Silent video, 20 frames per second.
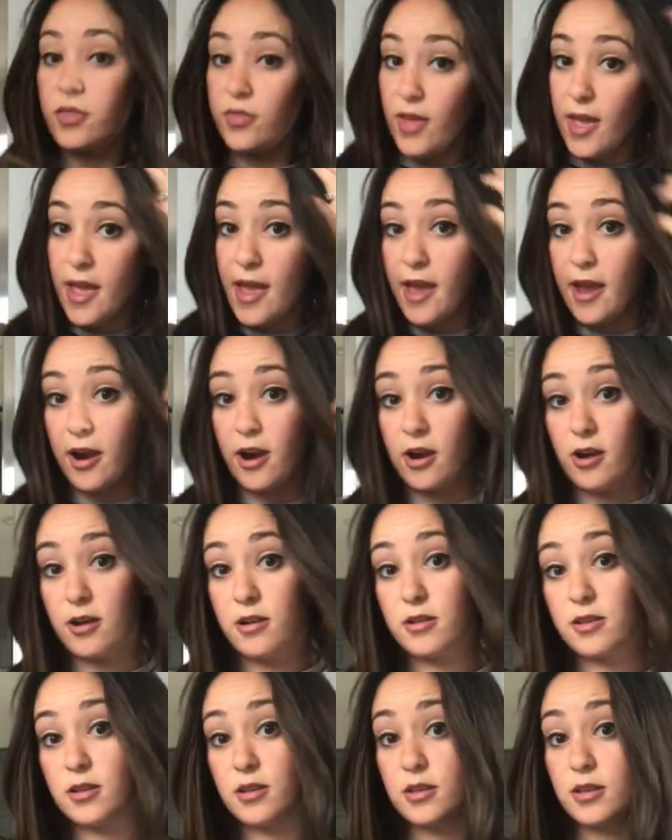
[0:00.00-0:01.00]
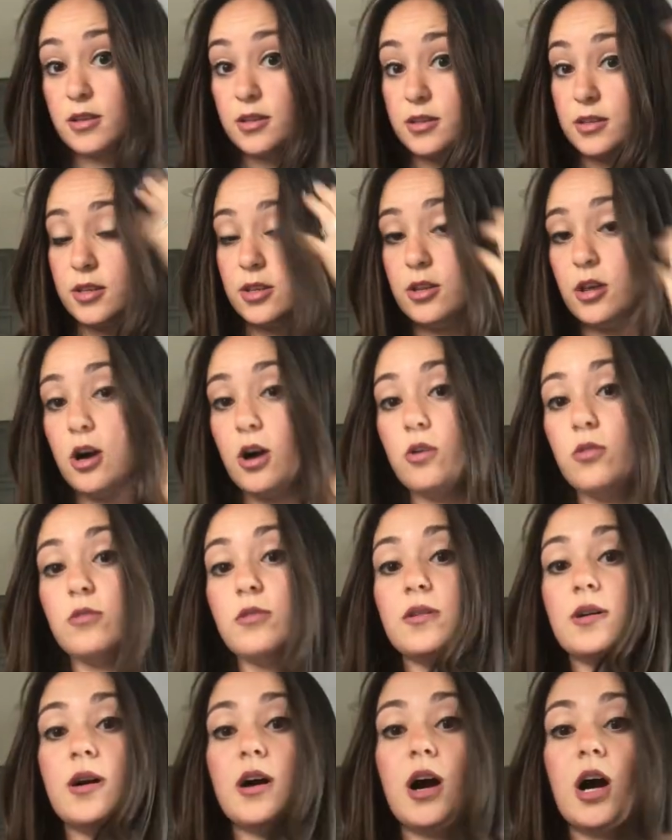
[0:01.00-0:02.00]
the hair, you know,
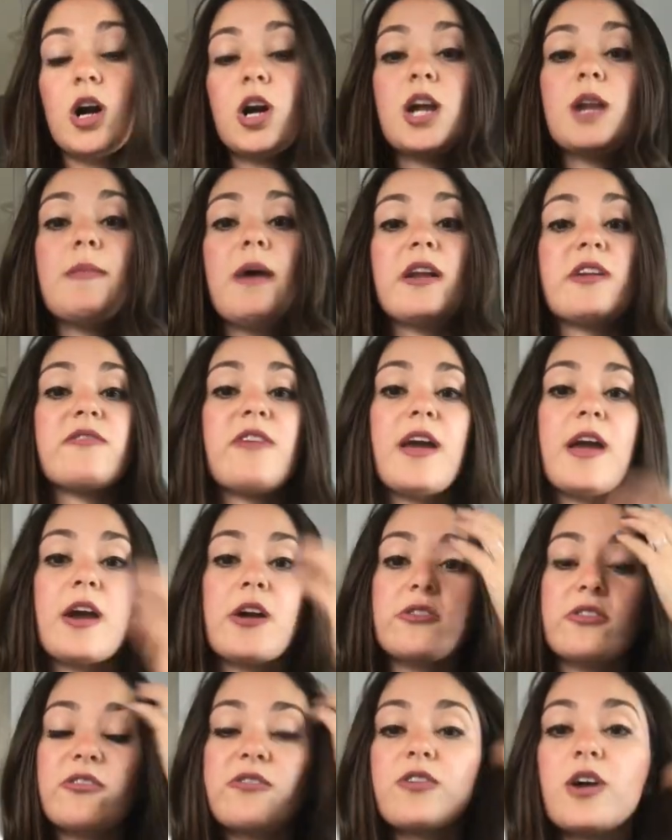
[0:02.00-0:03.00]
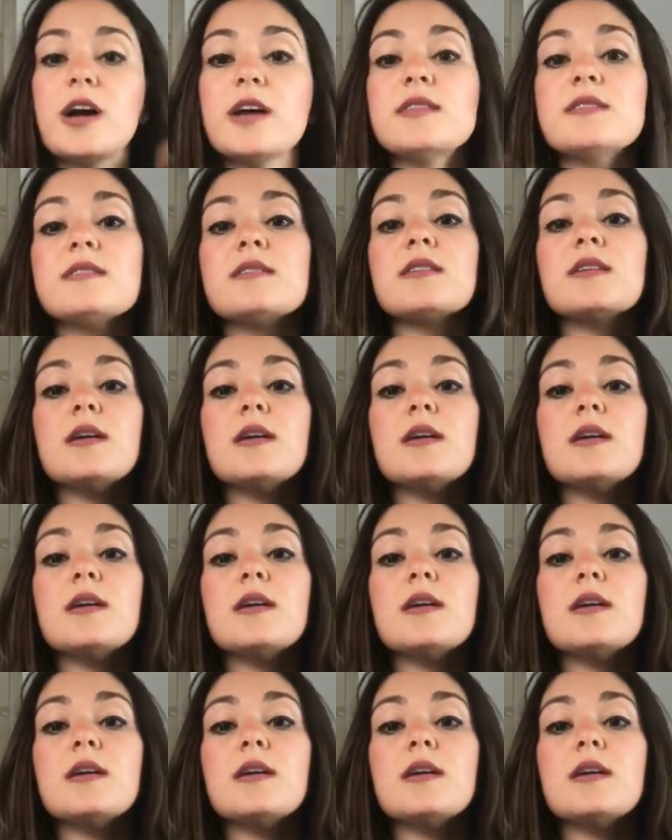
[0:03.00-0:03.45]
a good amount of hair in the front,